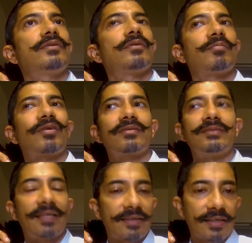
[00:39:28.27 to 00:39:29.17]
About a
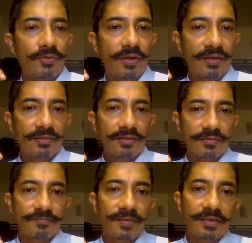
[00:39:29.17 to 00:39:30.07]
decade ago, I heard
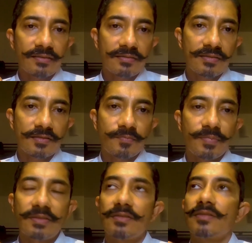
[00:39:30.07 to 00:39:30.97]
this very interesting
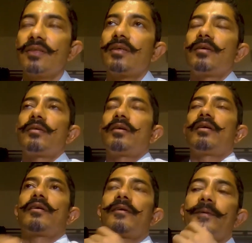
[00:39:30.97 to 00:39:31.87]
speech
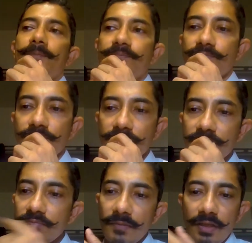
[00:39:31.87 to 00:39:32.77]
by
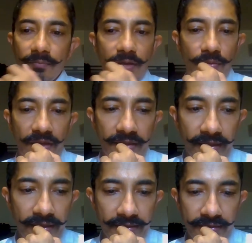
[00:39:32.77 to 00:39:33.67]
one of the
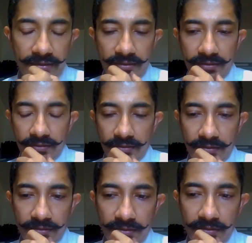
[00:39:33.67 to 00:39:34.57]
guys at
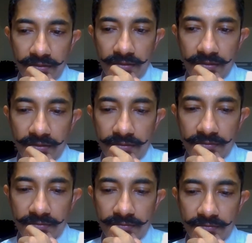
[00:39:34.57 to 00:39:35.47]
a
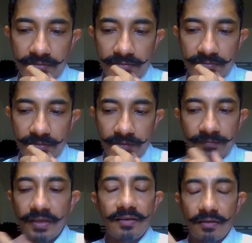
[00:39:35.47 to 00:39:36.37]

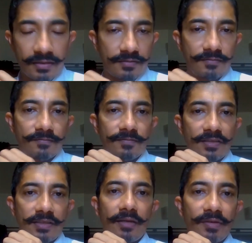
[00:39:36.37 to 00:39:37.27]
very large
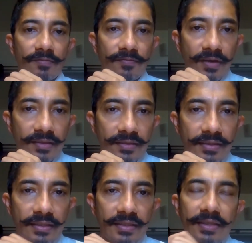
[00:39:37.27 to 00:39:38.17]
venture capital
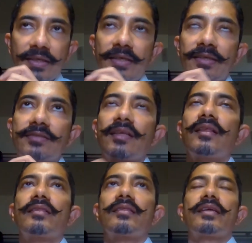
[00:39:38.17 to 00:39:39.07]
fund. And he
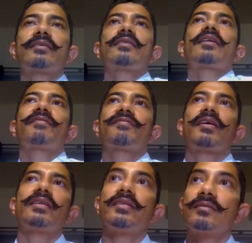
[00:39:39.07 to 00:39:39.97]
said the thing that I
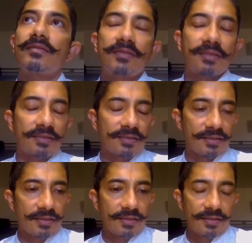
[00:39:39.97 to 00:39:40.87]
find interesting
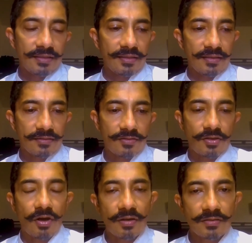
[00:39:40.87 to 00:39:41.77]
is,
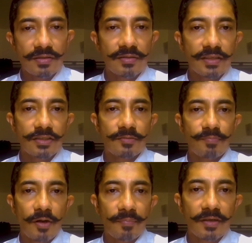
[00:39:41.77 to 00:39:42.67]
contrary to
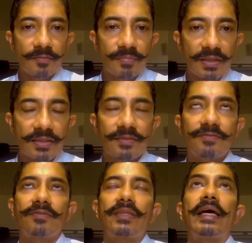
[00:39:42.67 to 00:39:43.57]
popular
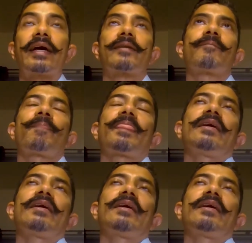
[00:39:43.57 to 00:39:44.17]
belief that